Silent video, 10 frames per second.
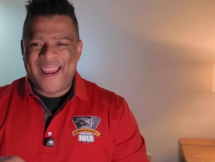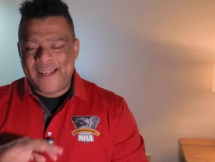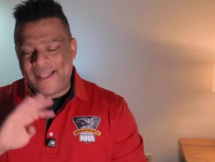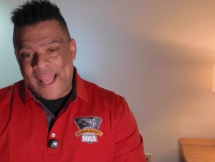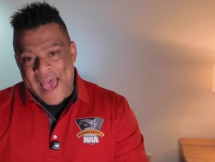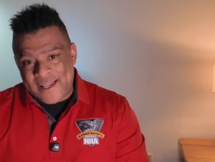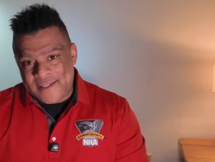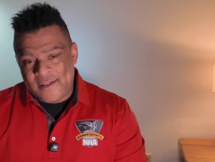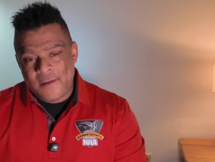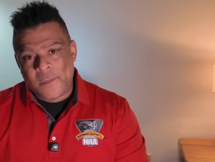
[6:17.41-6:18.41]
And
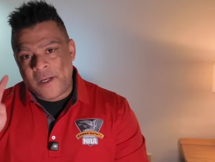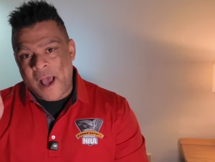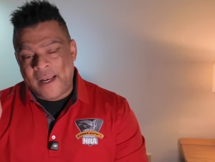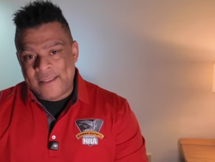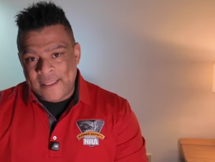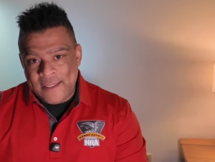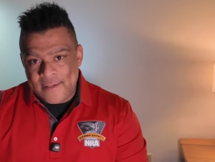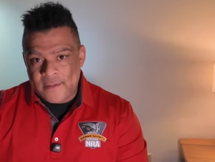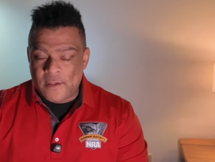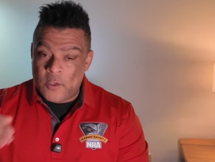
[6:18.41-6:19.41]
last but not
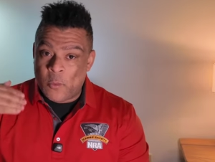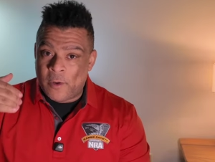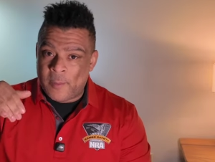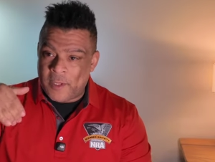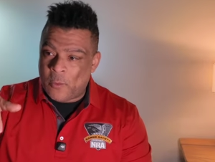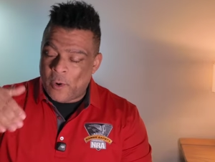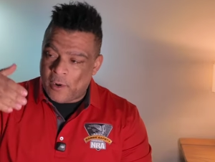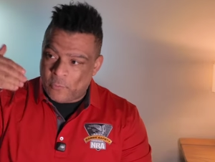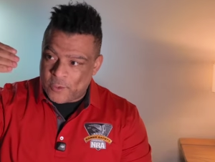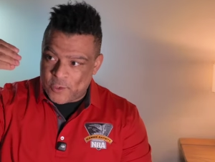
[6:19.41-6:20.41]
least, you want to be
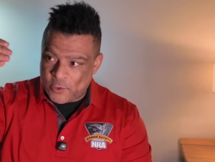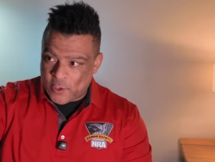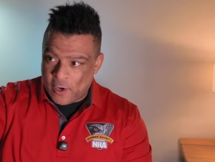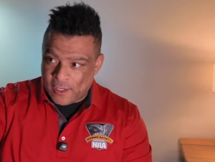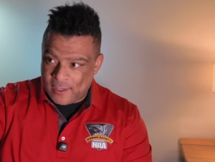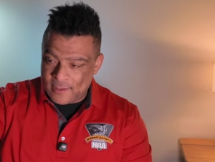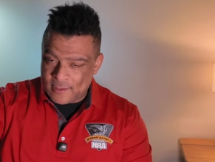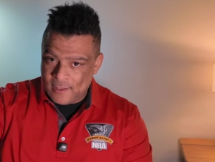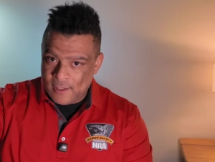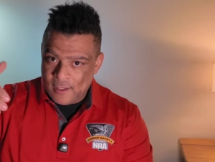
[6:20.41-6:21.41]
aware of what's your target
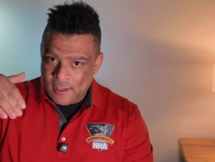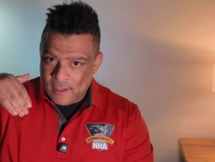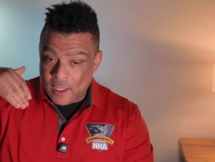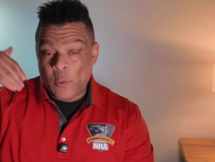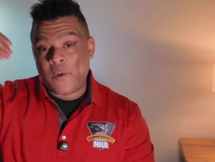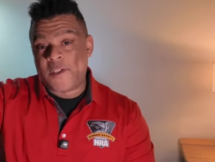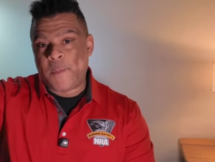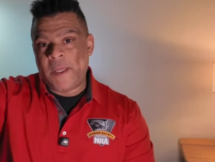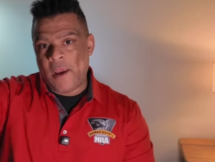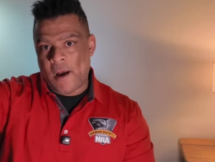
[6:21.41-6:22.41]
and what's
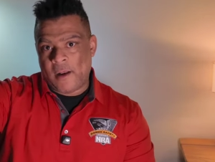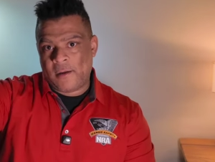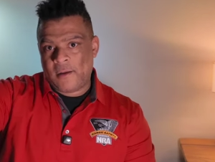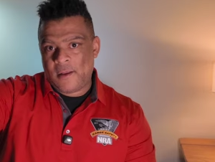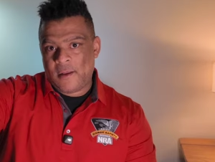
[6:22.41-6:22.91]
beyond.